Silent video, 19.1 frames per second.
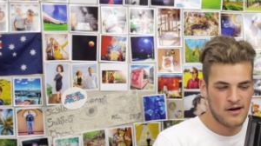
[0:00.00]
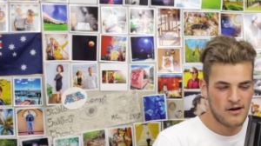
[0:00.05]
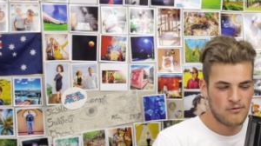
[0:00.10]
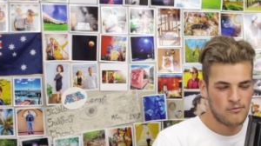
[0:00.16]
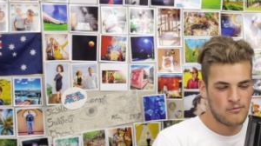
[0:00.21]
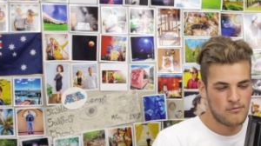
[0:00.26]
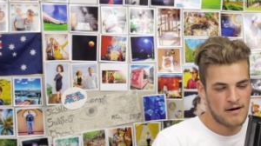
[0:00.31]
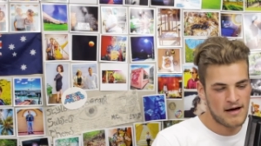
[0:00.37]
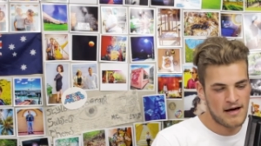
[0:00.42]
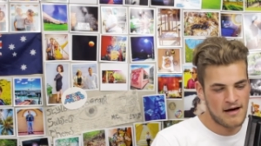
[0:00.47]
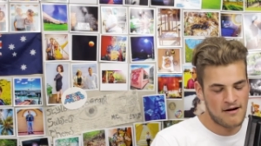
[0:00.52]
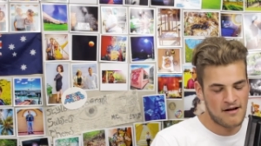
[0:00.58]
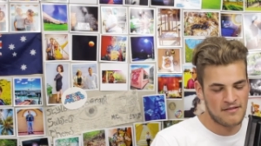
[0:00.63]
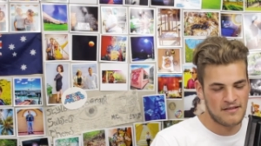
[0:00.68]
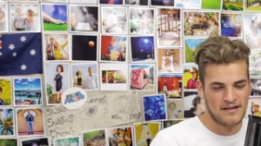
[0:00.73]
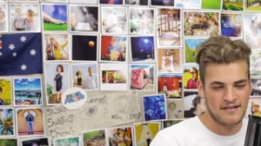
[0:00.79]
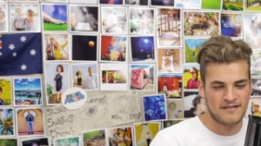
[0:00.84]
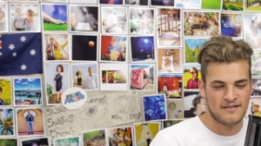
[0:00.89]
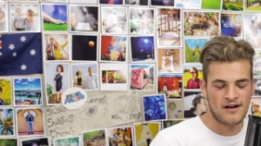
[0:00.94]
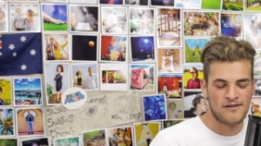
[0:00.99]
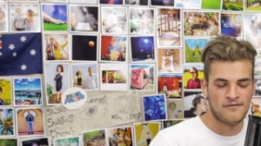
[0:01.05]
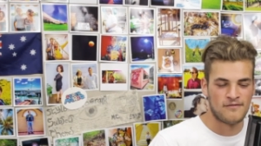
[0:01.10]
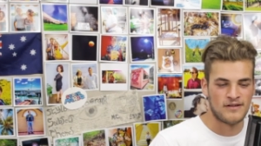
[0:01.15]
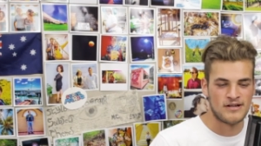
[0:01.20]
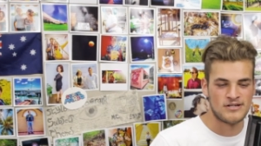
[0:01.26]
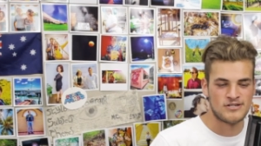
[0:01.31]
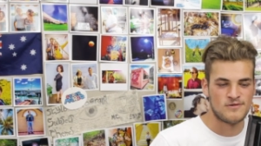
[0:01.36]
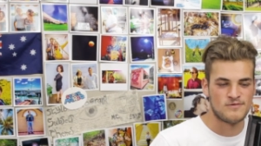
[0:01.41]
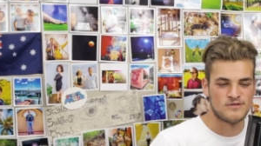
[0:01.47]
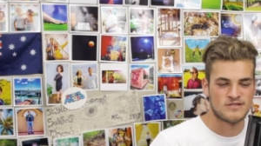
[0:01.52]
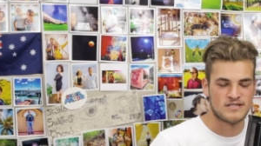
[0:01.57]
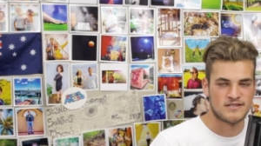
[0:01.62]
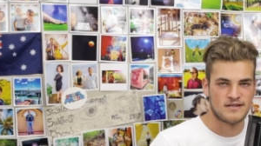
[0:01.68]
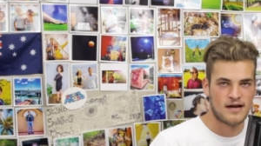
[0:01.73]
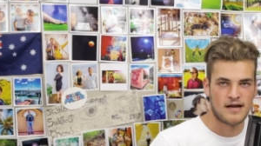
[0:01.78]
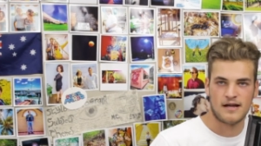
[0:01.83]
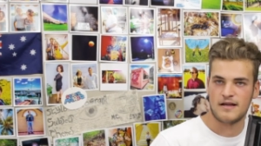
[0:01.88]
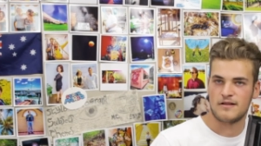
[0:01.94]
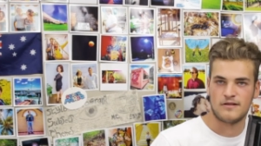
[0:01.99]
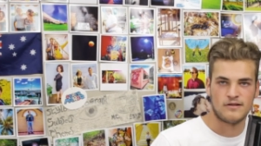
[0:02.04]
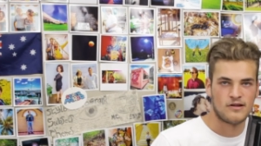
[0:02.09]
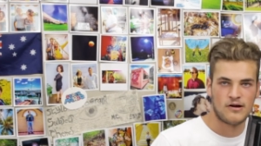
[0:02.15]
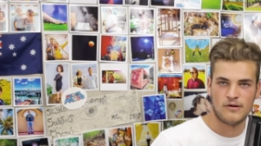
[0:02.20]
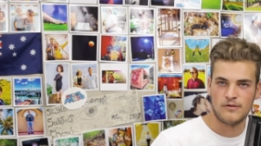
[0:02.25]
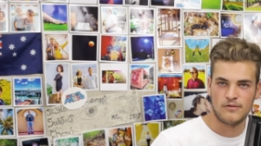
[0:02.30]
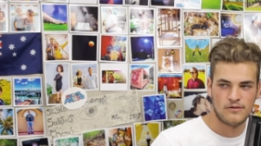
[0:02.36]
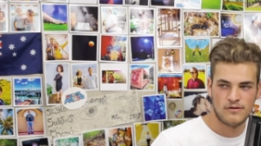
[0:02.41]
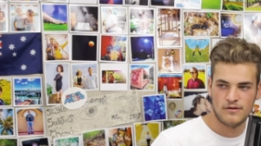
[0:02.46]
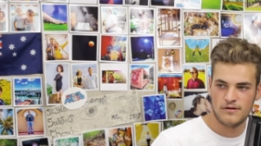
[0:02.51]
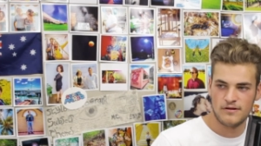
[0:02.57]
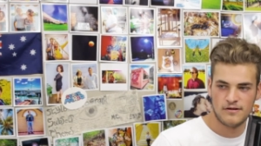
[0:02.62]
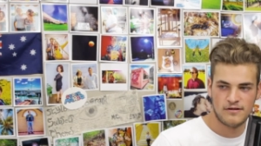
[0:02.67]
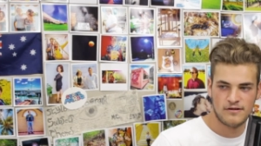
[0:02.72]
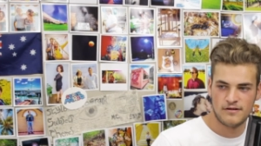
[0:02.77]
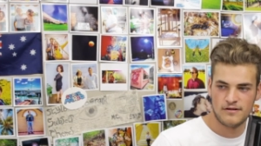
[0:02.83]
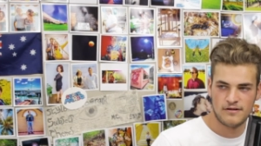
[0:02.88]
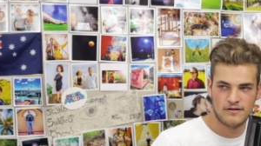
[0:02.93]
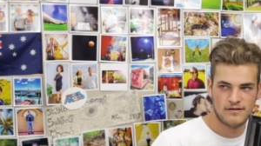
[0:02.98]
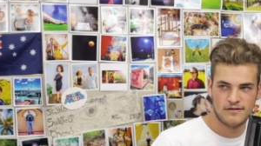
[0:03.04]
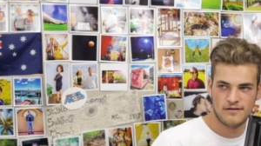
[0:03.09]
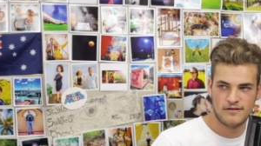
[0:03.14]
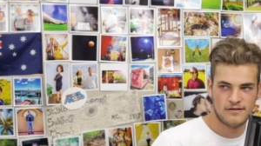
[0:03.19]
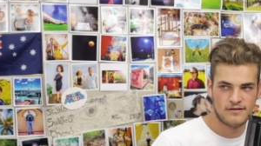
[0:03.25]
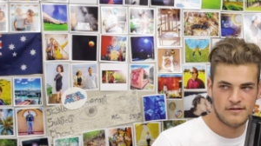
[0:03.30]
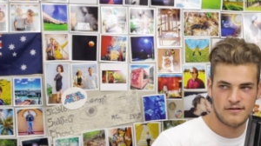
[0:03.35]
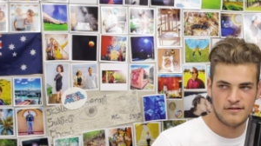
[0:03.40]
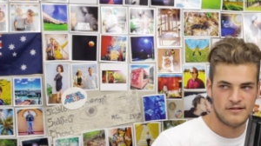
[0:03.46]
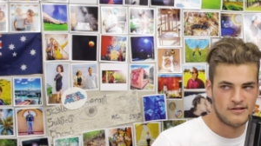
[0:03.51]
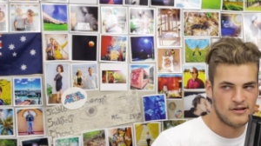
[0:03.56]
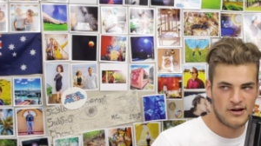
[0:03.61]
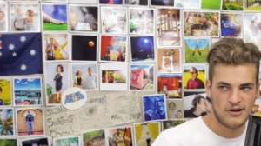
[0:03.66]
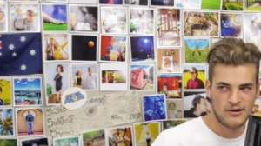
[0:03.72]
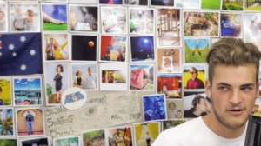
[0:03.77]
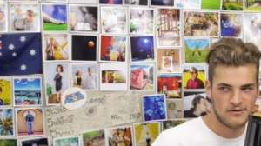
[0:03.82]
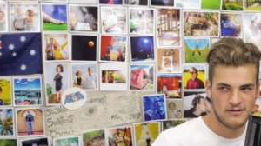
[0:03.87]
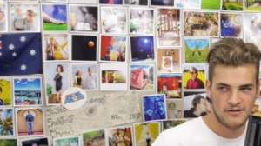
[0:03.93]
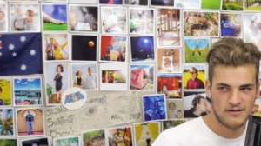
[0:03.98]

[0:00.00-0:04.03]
well, and then his girlfriend literally was just like, no, no.